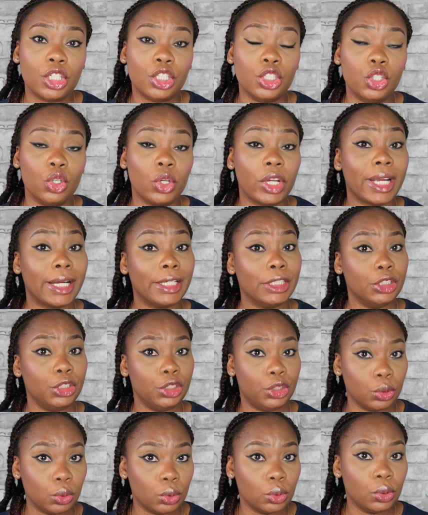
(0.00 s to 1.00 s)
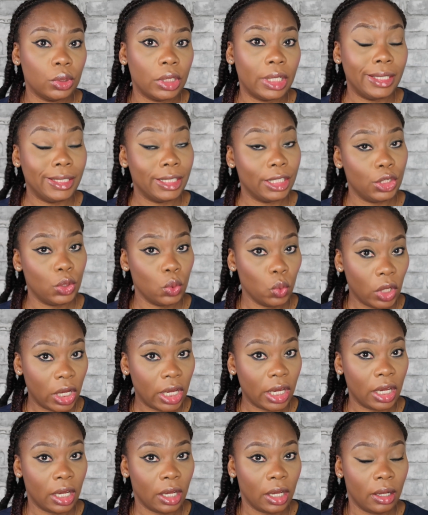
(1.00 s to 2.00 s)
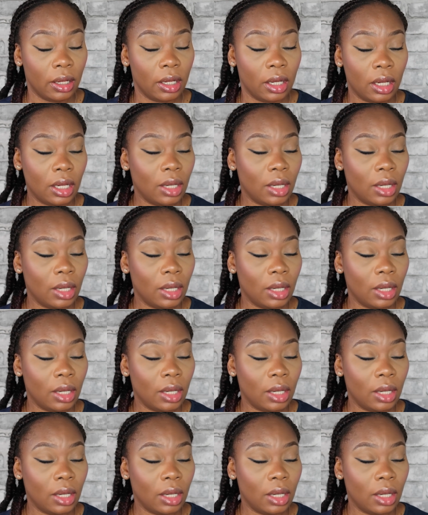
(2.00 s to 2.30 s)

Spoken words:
you can do in the UK,